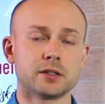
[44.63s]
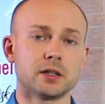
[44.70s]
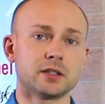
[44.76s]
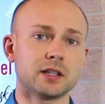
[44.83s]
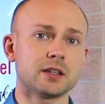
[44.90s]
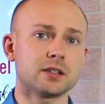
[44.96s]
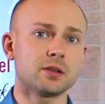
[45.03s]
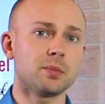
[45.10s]
and
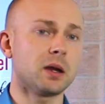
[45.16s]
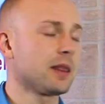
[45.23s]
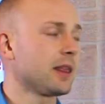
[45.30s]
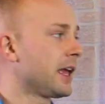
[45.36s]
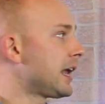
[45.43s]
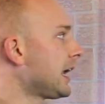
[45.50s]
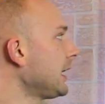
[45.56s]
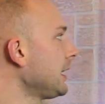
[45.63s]
it's estimated
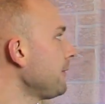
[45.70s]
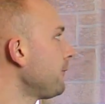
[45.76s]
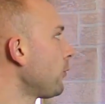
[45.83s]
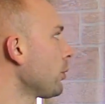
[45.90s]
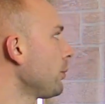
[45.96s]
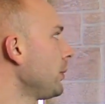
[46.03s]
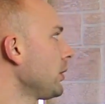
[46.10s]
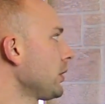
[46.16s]
that
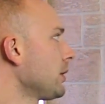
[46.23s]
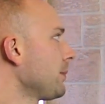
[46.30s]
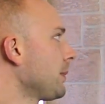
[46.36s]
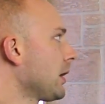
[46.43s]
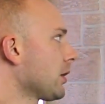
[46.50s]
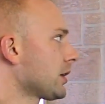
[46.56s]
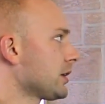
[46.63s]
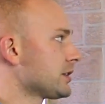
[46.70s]
84 million
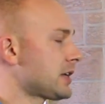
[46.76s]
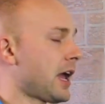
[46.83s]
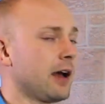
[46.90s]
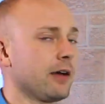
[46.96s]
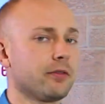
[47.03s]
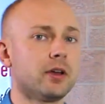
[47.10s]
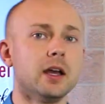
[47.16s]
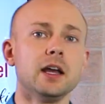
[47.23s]
Americans
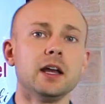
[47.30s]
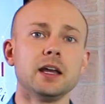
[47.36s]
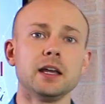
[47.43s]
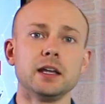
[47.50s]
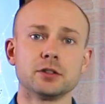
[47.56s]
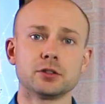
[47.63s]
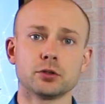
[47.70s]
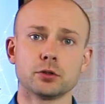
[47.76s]
have
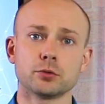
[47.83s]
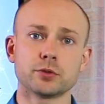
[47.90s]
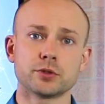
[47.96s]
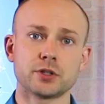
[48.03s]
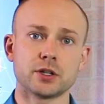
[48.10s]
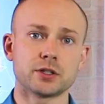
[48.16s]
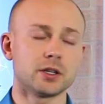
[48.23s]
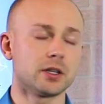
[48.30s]
insulin
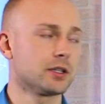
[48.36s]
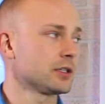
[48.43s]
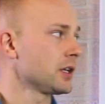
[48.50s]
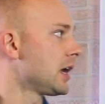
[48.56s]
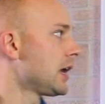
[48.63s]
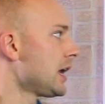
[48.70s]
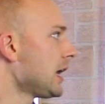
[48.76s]
resistance,